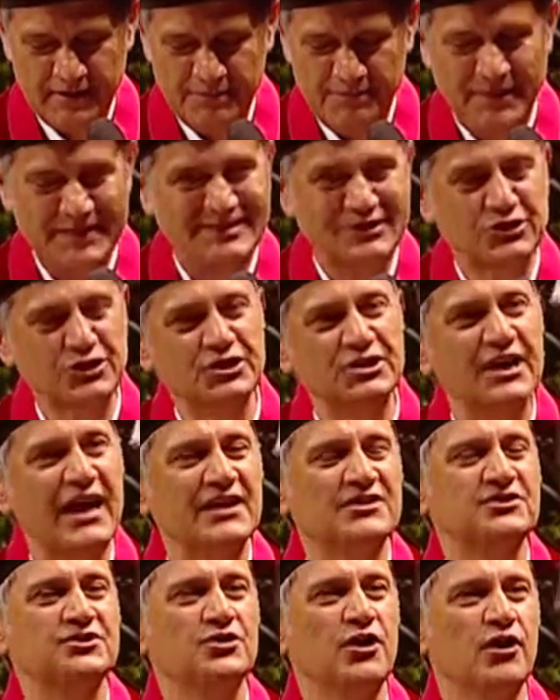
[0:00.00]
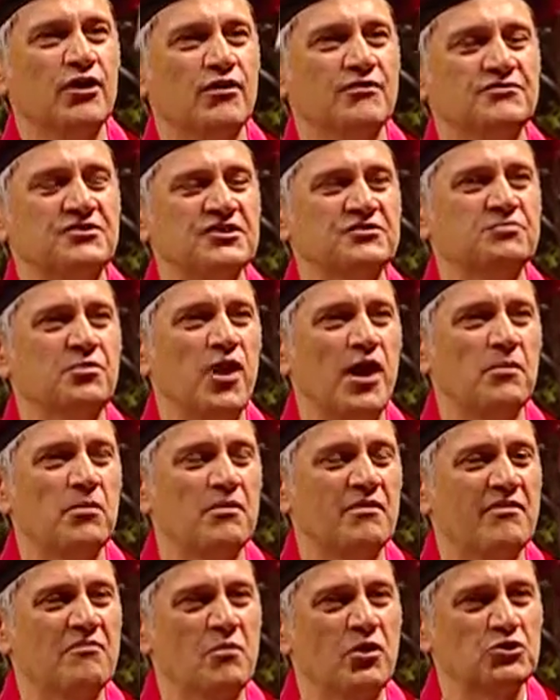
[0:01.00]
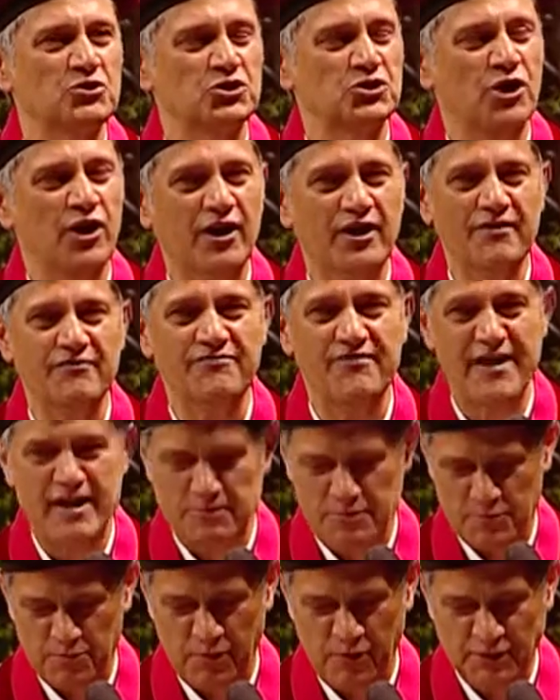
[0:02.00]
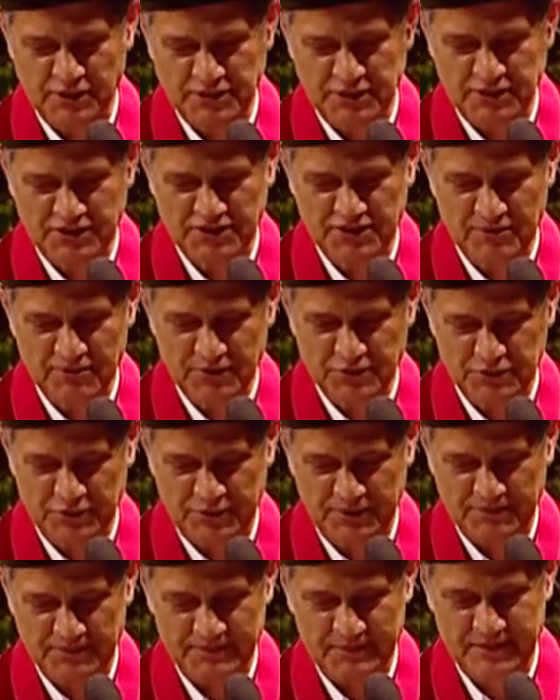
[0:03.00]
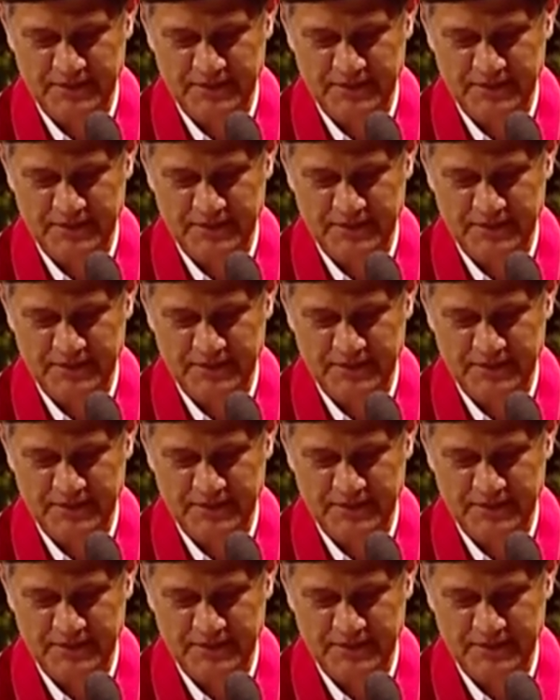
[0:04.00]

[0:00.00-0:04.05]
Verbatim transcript: but could not solve this problem of motion artifact with pulse oximetry.